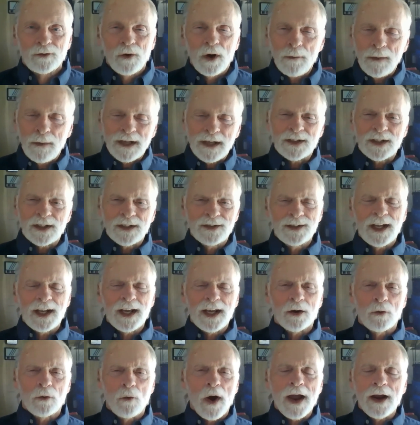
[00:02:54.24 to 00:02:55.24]
What makes us
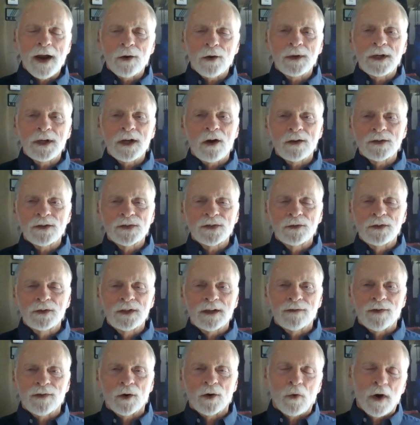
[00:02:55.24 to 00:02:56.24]
tick? Why are we all so
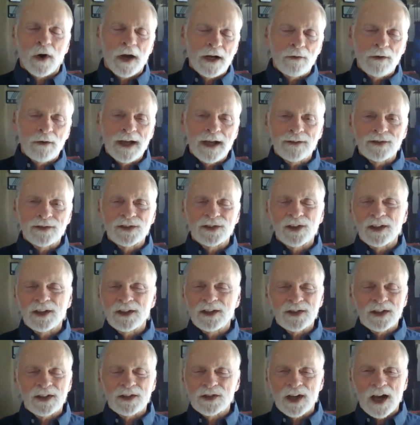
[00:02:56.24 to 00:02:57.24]
different? Why do we have
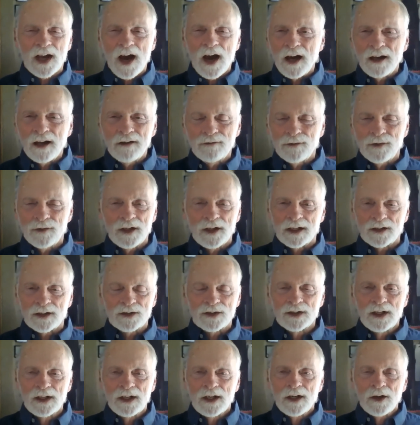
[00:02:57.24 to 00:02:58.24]
such
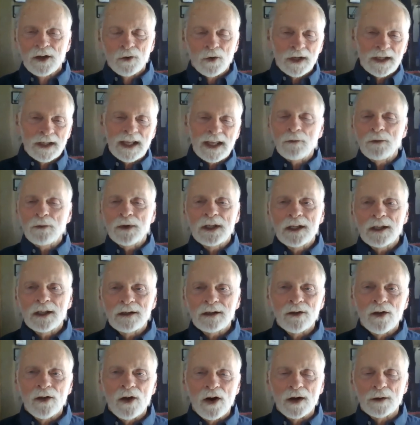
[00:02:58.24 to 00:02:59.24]
conflicts? Why can't we get
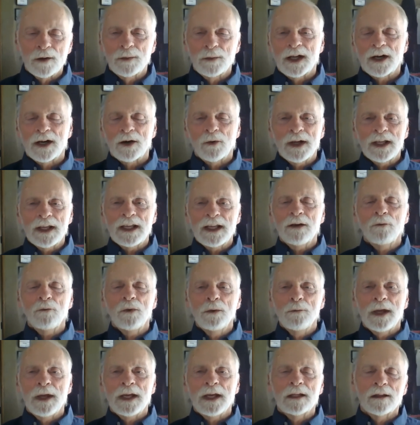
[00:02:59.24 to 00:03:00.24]
along better? Why can't
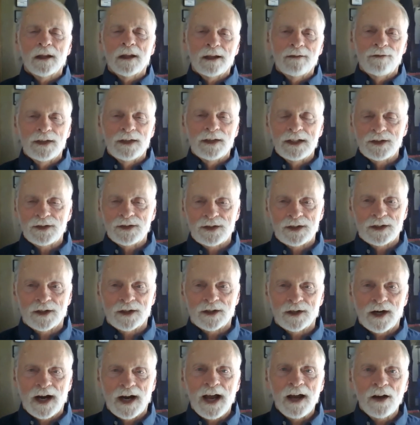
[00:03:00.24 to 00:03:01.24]
we make life
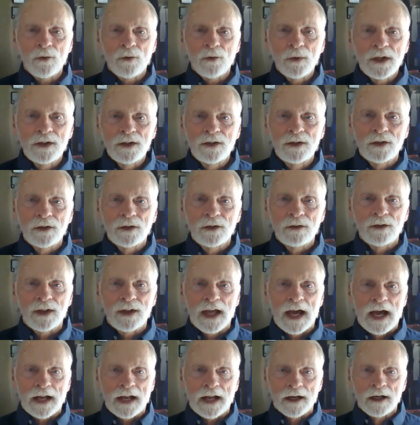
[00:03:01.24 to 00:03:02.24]
easier? How can do
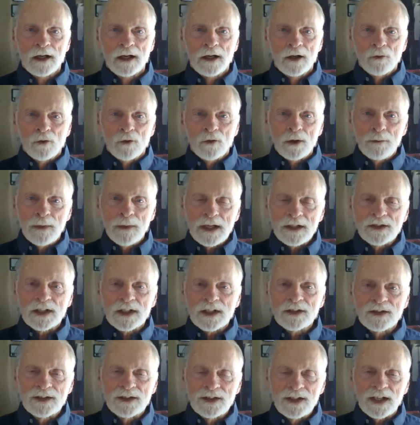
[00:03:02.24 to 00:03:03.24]
that? What makes
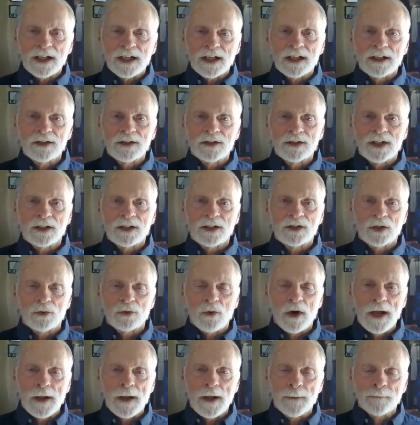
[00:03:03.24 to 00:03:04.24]
us tick in such a
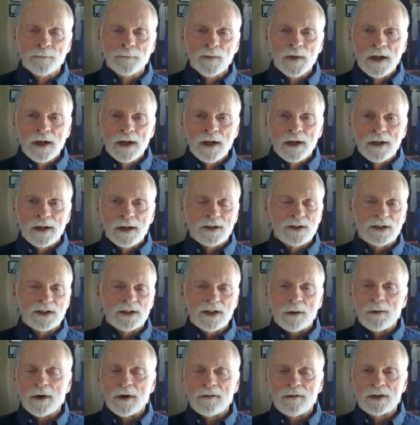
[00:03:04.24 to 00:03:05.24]
way that
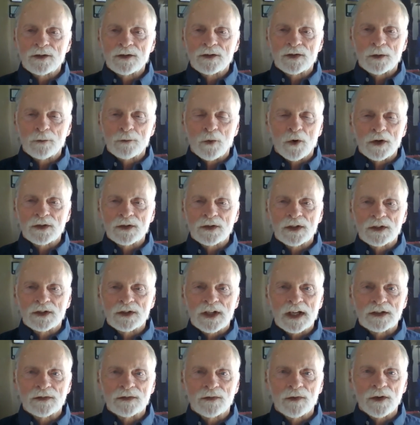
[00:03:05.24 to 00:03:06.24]
some of us are more
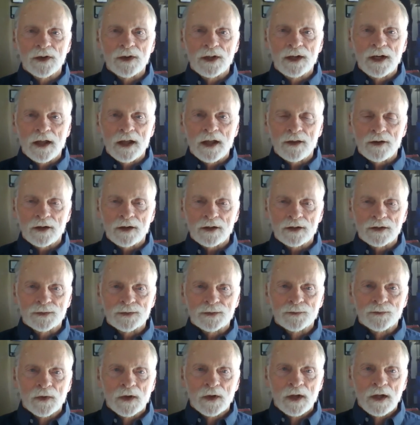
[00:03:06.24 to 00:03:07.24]
successful than
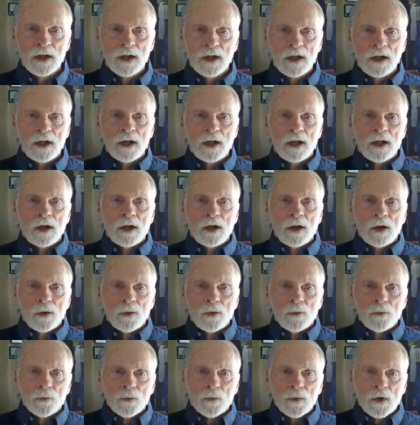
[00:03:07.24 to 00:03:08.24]
others?
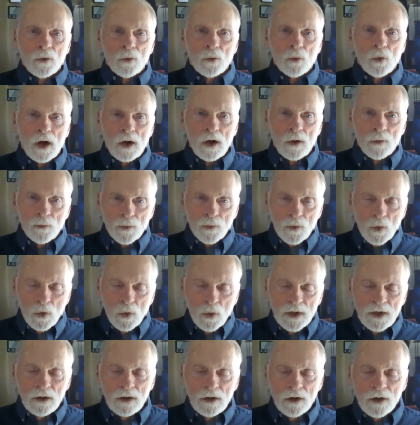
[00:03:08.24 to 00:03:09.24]
Well,
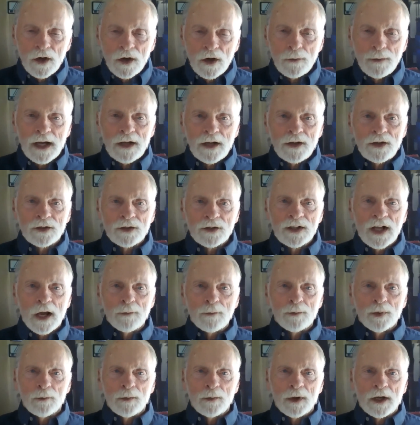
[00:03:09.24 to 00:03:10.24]
when you learn about your
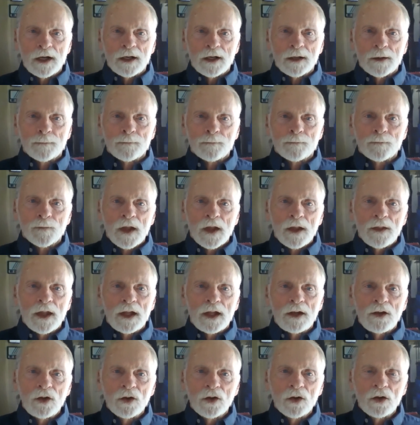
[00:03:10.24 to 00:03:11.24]
temperament,
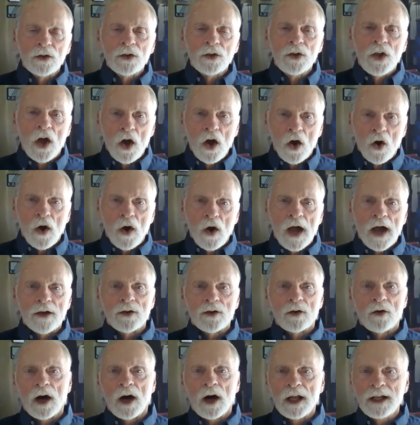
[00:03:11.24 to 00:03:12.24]
then you'll know how
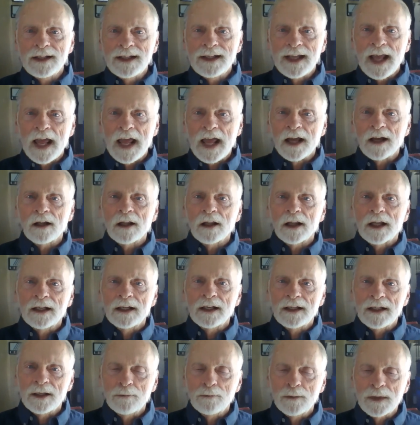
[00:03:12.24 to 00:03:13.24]
to untangle
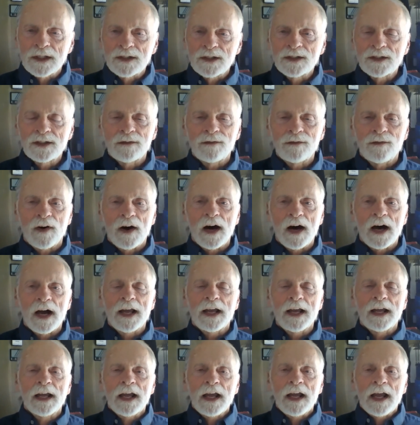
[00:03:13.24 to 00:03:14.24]
and
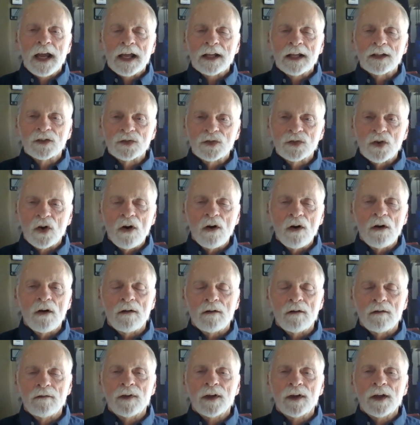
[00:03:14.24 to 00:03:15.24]
demystify and
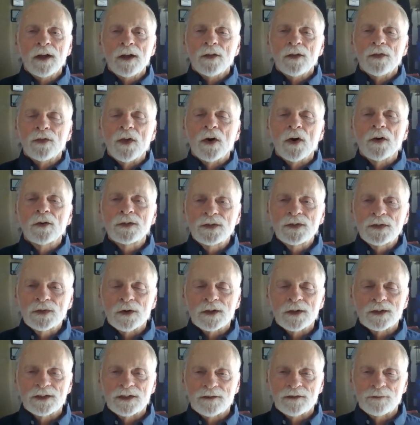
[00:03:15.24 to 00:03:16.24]
solve those
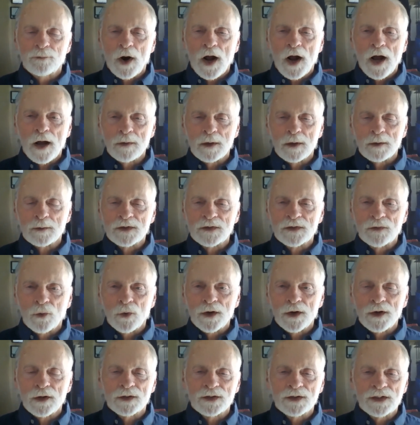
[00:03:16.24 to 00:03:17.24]
sorts of problems
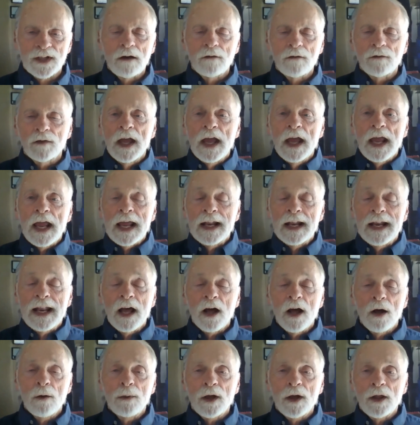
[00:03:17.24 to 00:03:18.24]
for yourself and
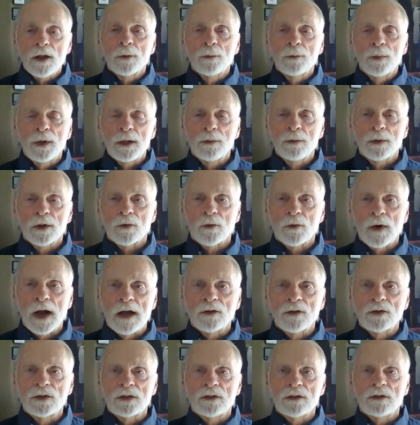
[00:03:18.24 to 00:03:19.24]
help other people
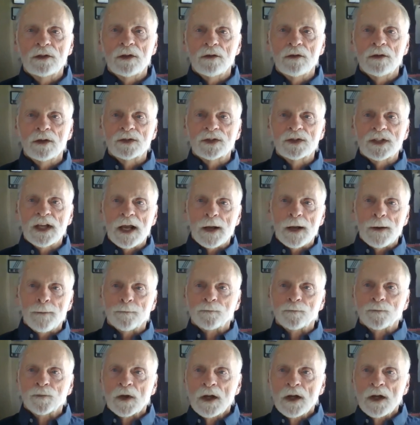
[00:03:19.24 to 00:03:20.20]
around you do the same.